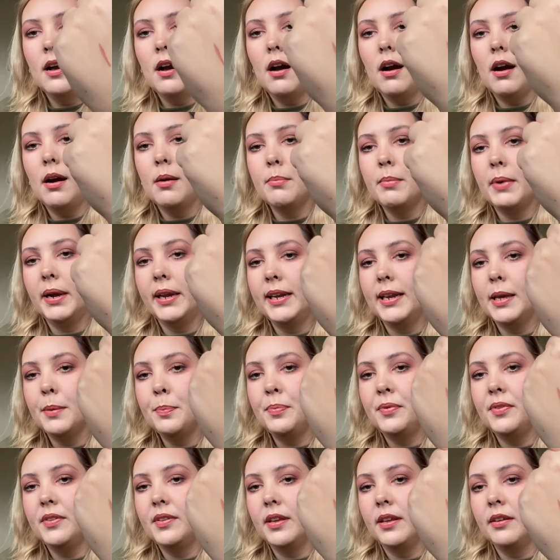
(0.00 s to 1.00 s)
on my
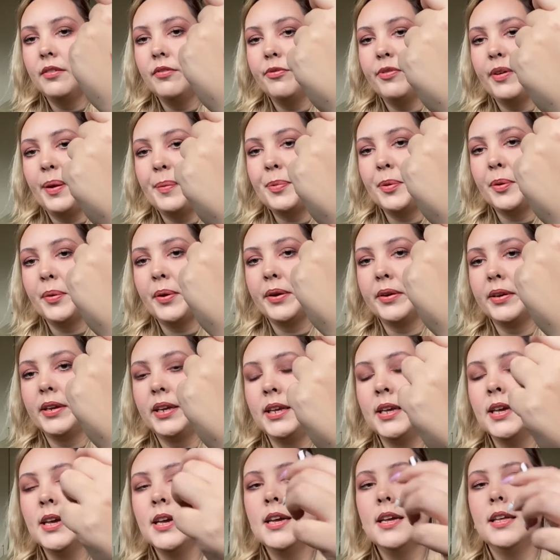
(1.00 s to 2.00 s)
lips in
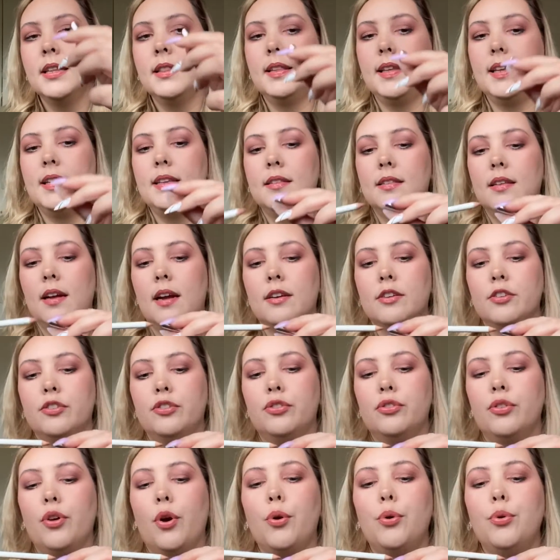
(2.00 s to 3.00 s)
February. These are
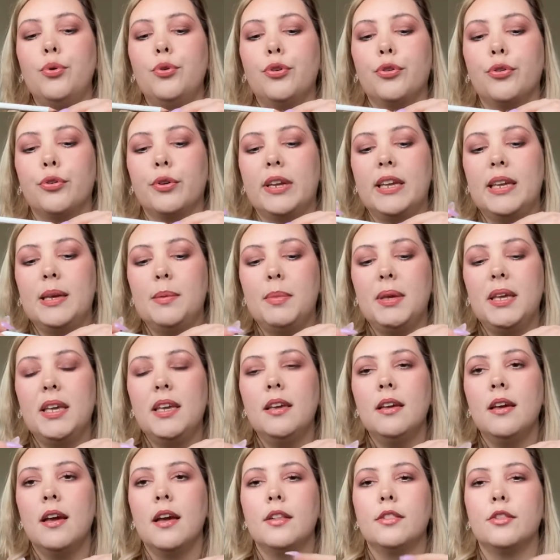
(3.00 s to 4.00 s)
so
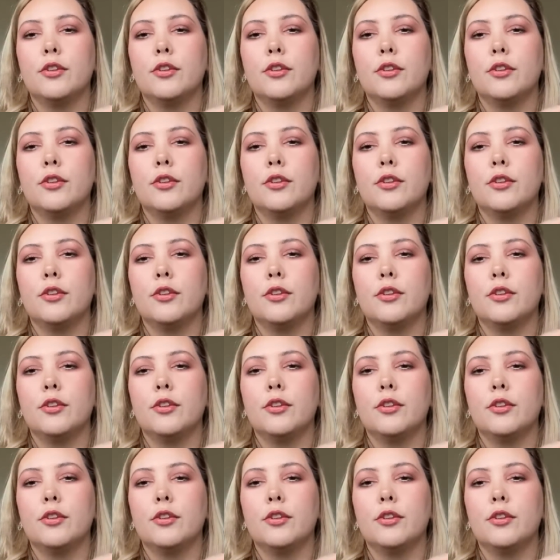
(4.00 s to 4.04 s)
creamy,